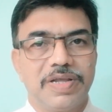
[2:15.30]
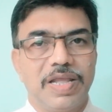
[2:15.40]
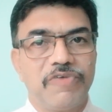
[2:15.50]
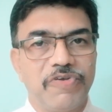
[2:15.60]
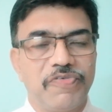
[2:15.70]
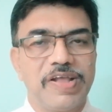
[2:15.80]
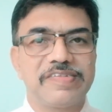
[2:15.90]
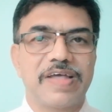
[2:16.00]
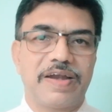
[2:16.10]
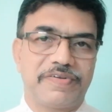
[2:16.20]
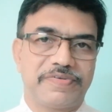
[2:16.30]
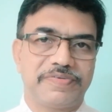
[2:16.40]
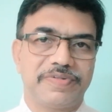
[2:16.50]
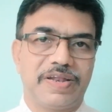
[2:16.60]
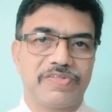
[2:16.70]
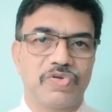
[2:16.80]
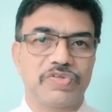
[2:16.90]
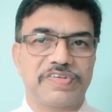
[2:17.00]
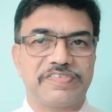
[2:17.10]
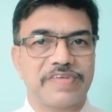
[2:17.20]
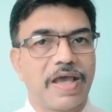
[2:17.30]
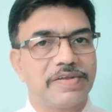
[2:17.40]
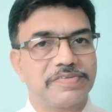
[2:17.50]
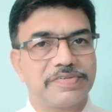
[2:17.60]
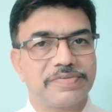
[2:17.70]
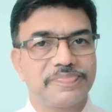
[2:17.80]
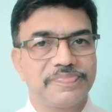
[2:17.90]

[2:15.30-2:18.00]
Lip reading: If he feels that there is no such chance,